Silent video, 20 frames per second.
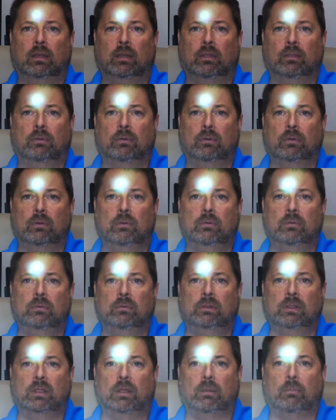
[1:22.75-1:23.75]
through
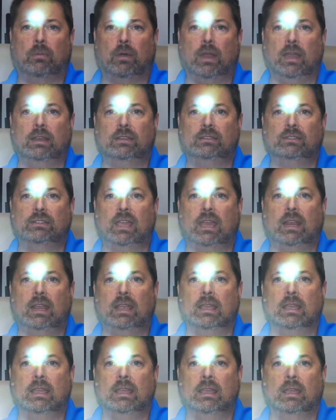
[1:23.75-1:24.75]
to the brightest
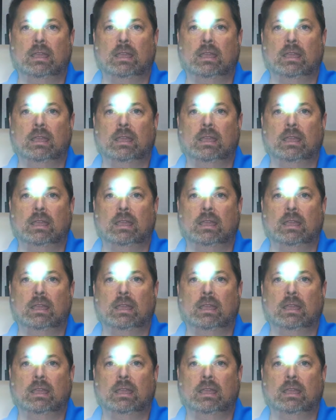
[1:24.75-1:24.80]
setting,